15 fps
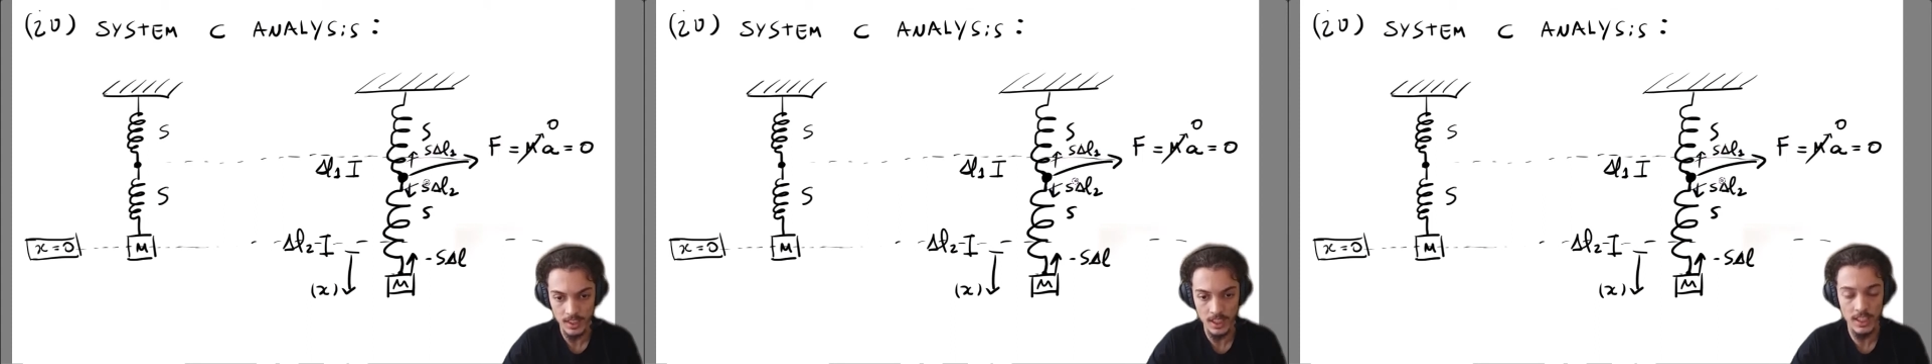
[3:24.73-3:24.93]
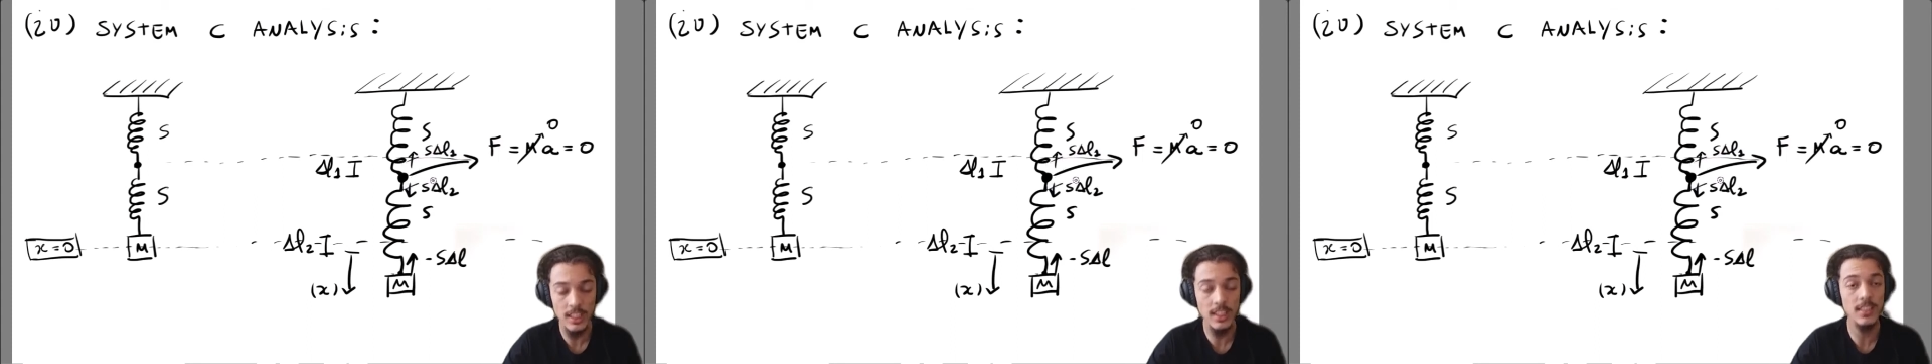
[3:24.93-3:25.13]

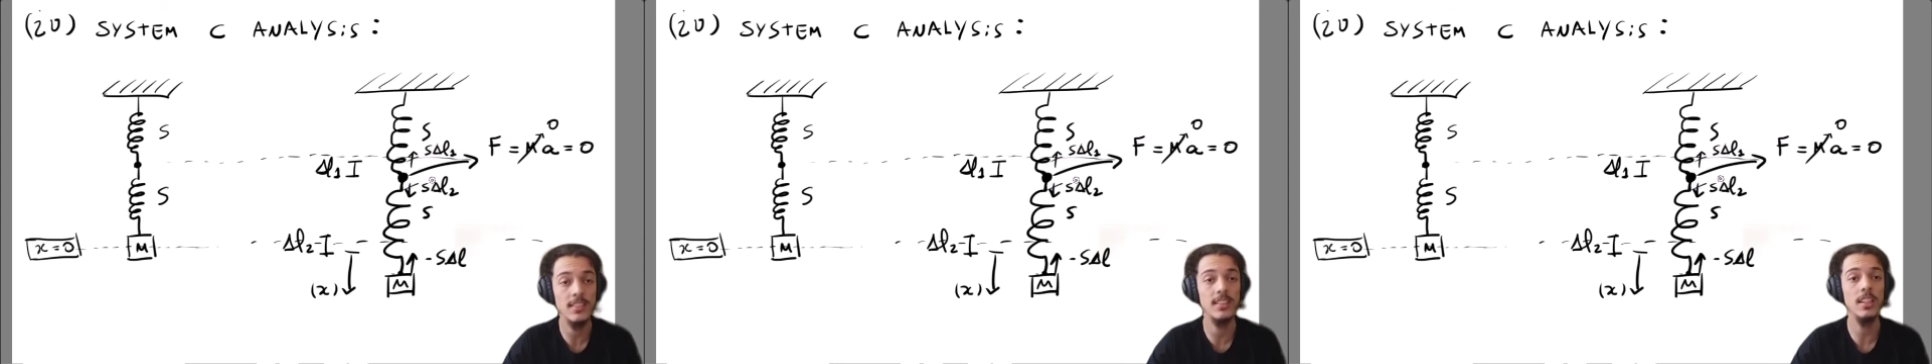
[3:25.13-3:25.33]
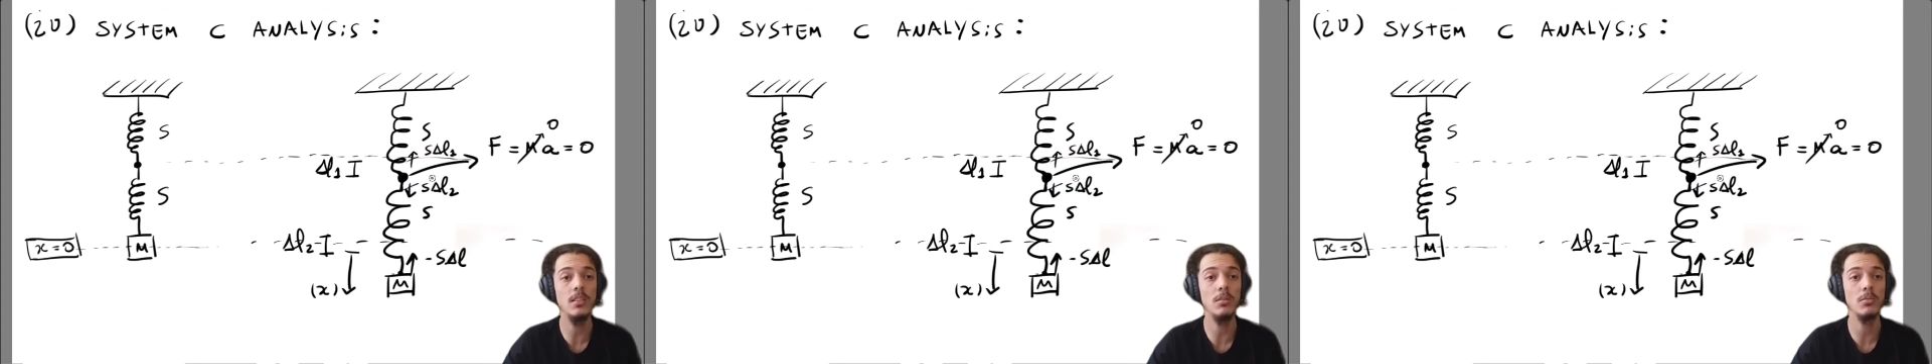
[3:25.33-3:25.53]
is
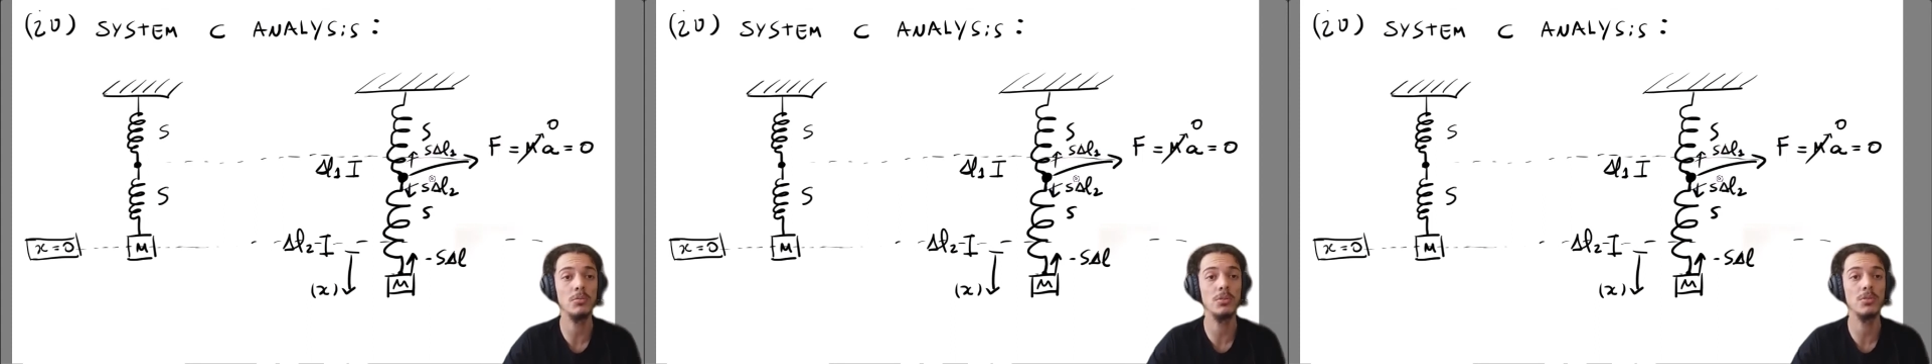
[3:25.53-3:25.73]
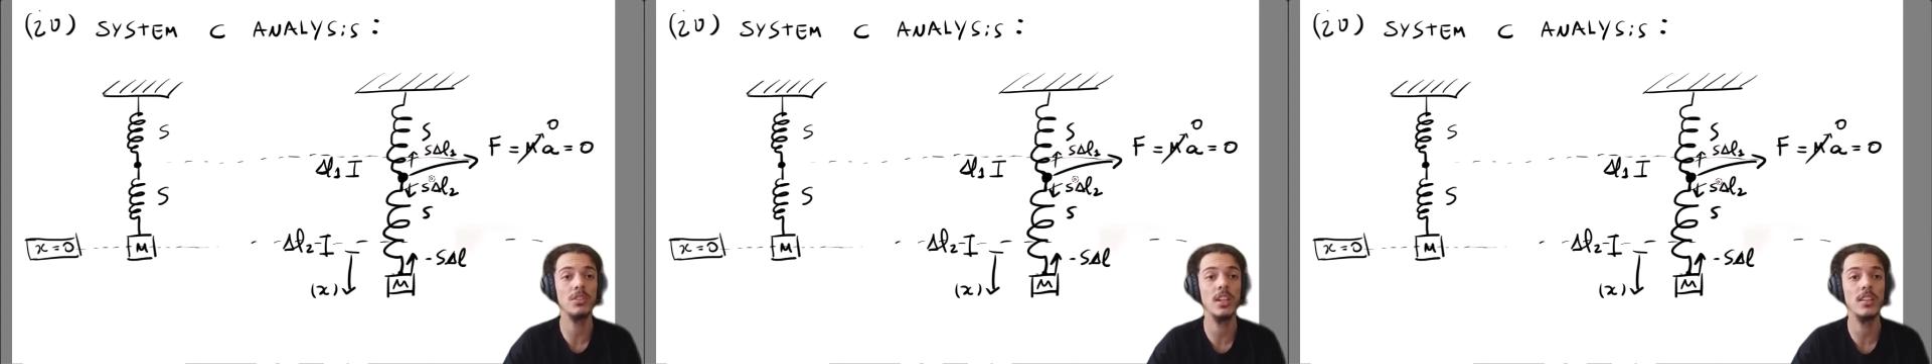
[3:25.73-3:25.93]
equal to
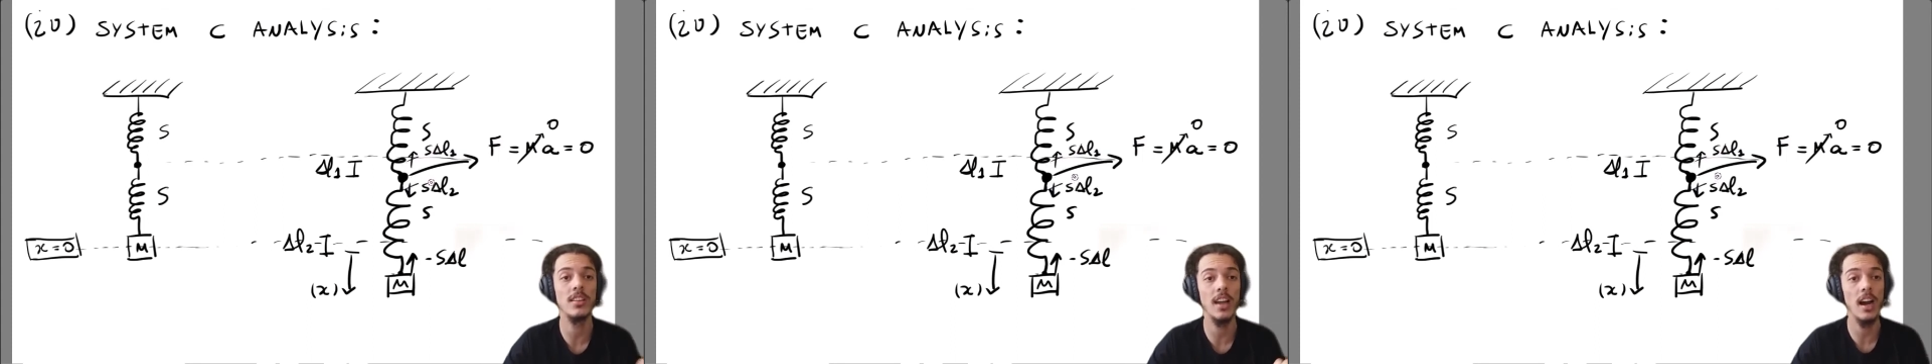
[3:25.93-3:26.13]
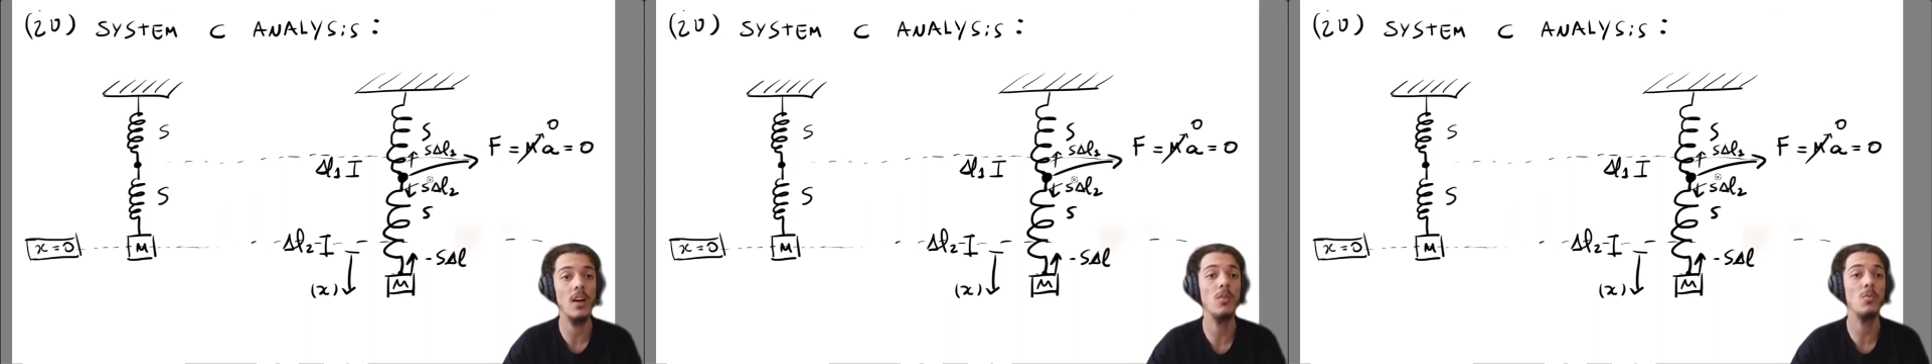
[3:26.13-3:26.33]
the
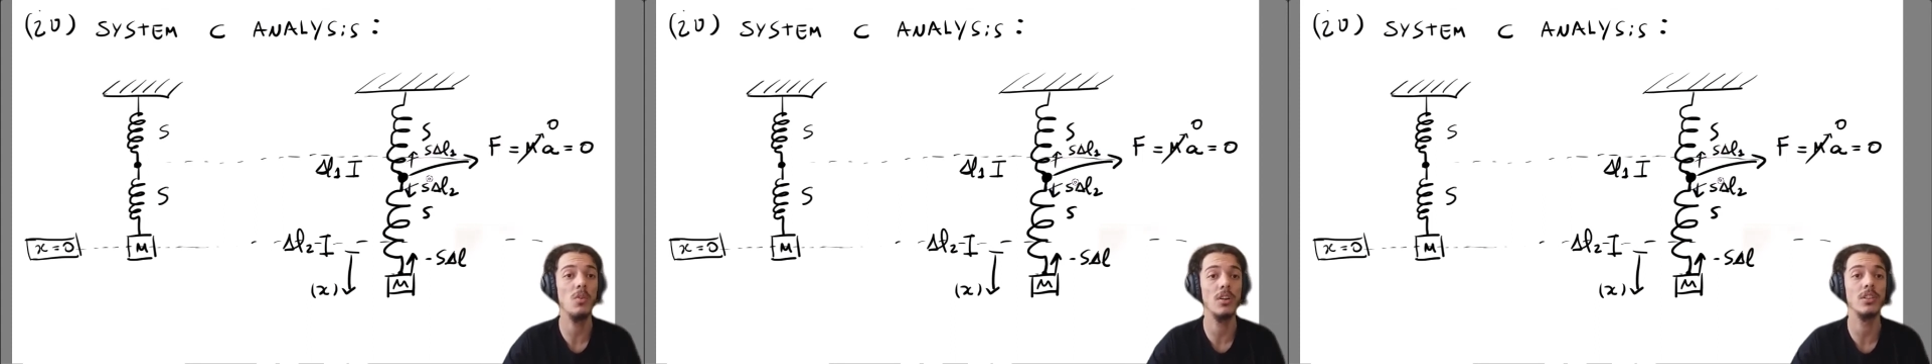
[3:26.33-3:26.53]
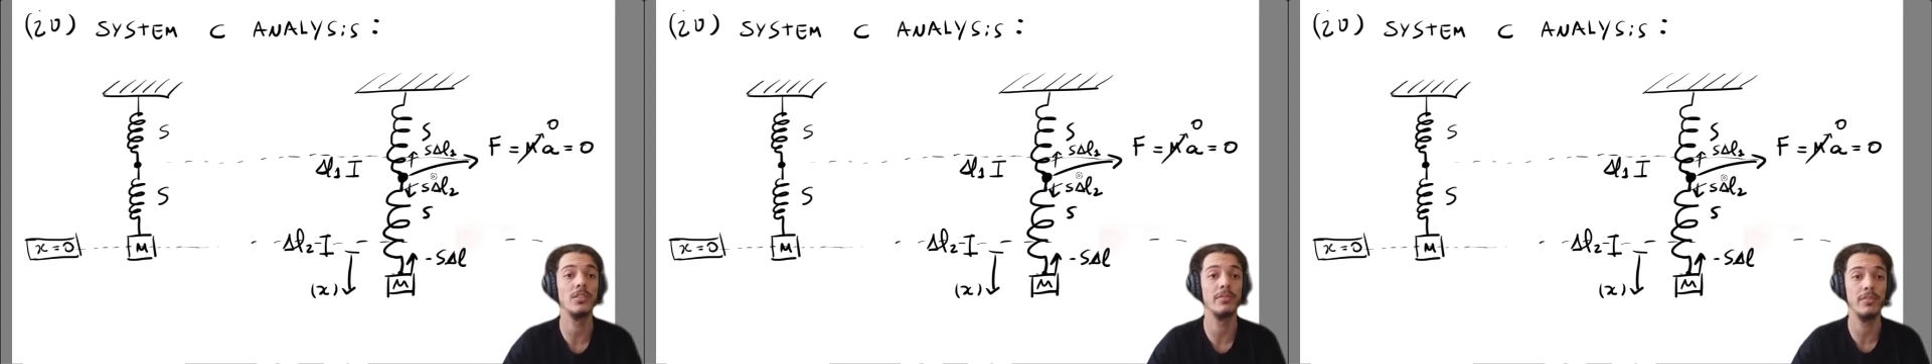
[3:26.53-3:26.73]

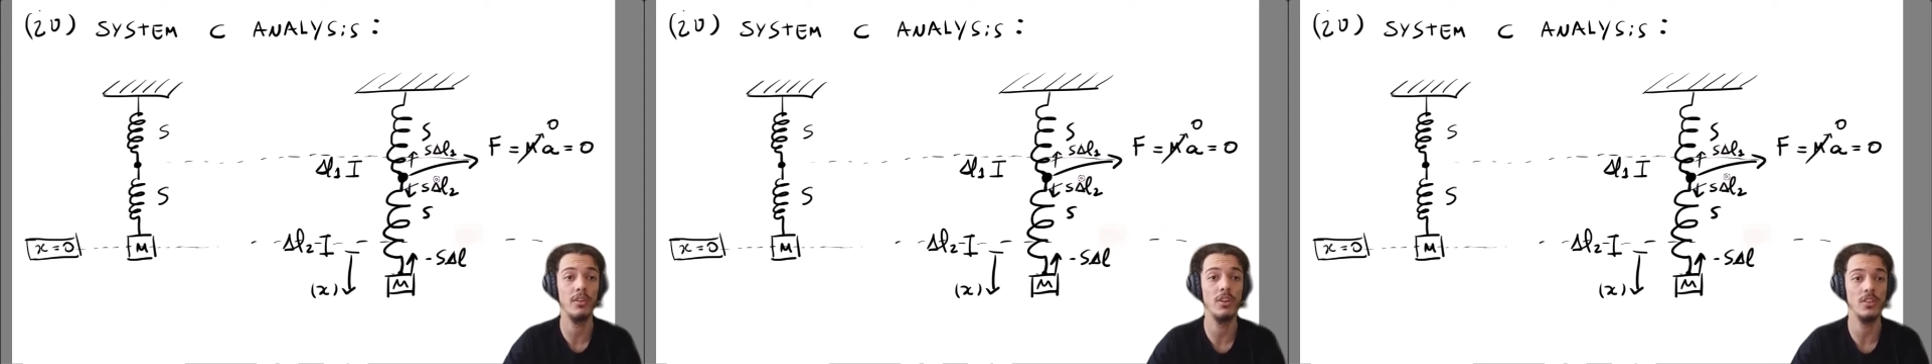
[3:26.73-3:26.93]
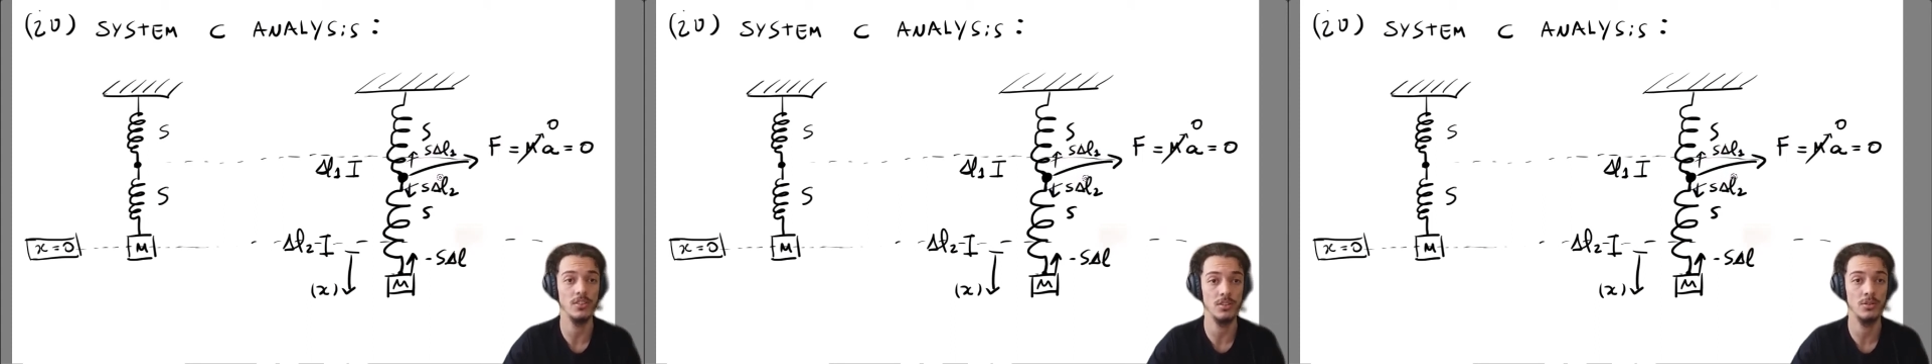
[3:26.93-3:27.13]
downward
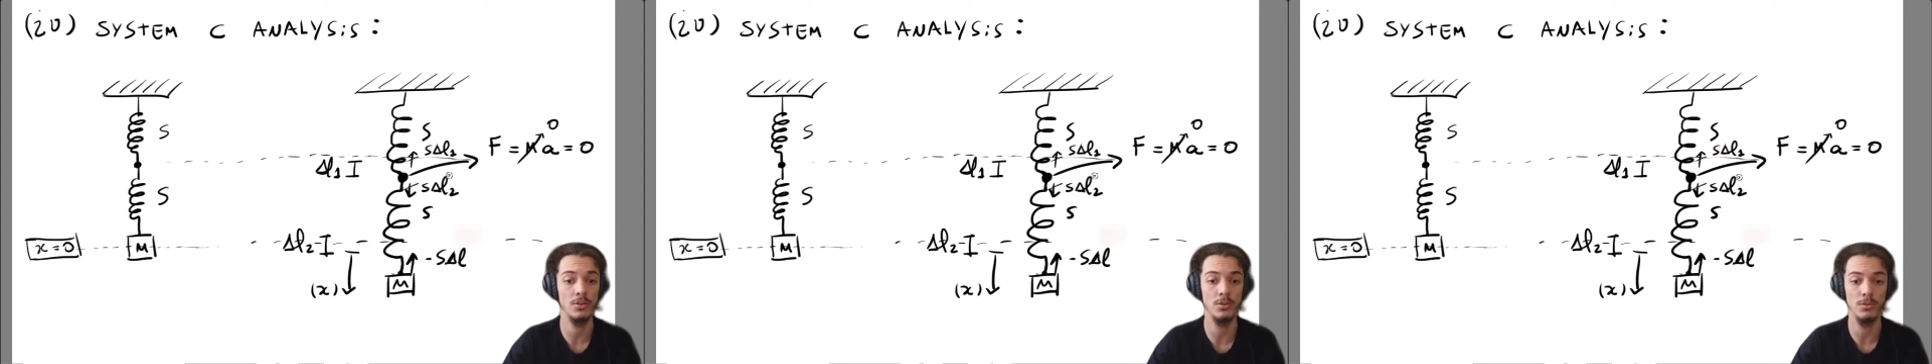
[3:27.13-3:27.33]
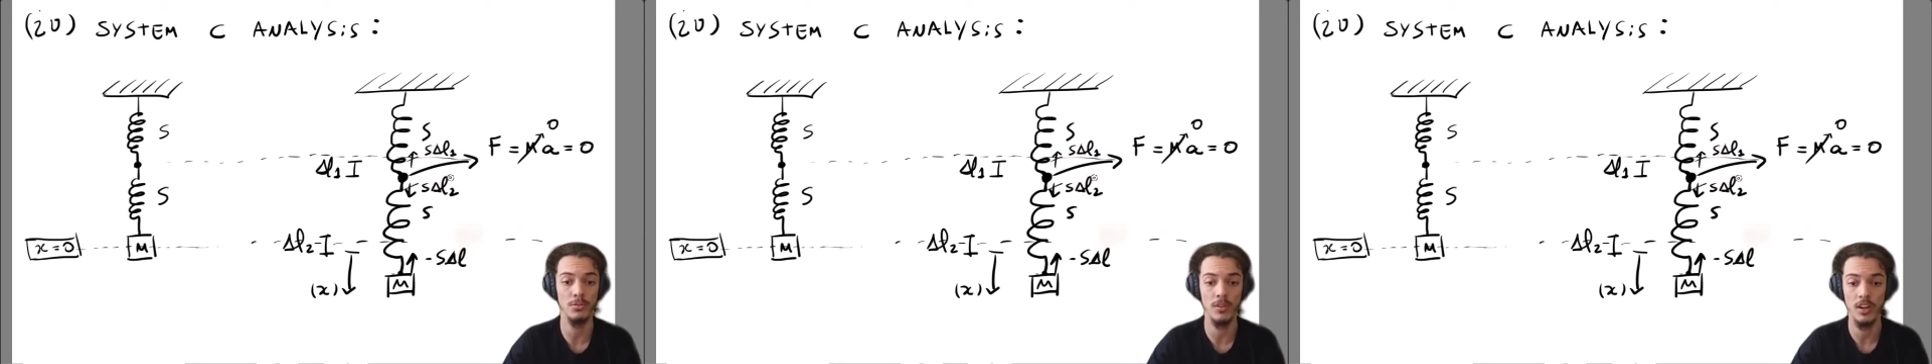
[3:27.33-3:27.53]
force too.